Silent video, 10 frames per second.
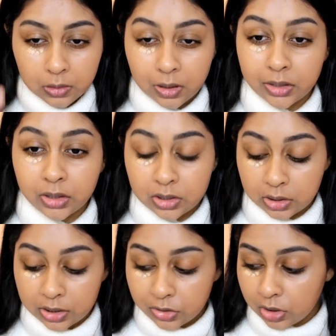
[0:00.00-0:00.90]
I
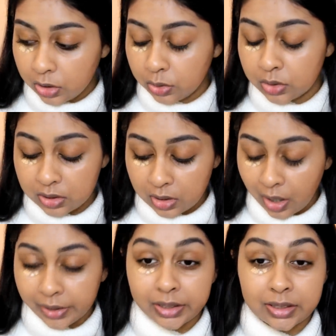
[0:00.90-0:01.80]
literally use the
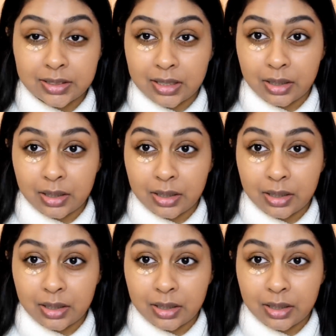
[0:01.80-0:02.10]
tiniest